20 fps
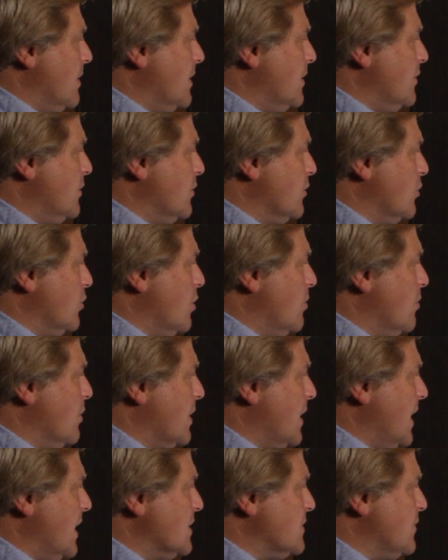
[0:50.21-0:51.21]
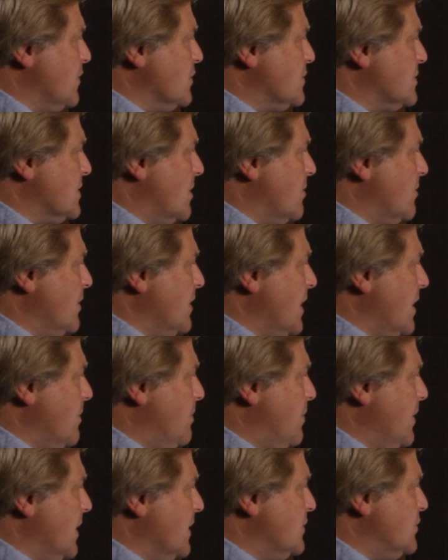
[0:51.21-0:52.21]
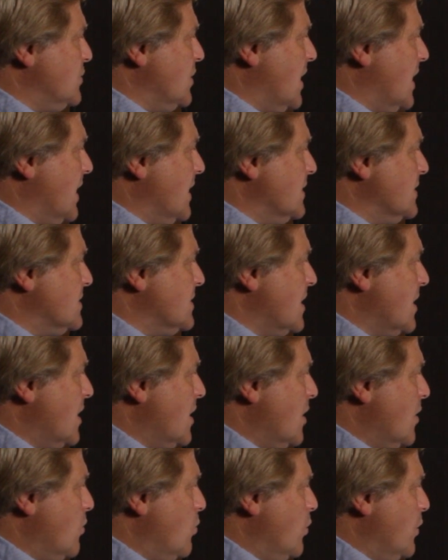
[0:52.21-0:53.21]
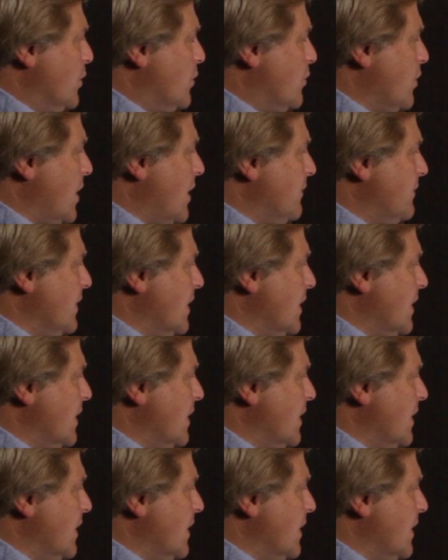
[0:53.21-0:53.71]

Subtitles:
under Global Cash Flow Summary, they'd pick John's Woodcraft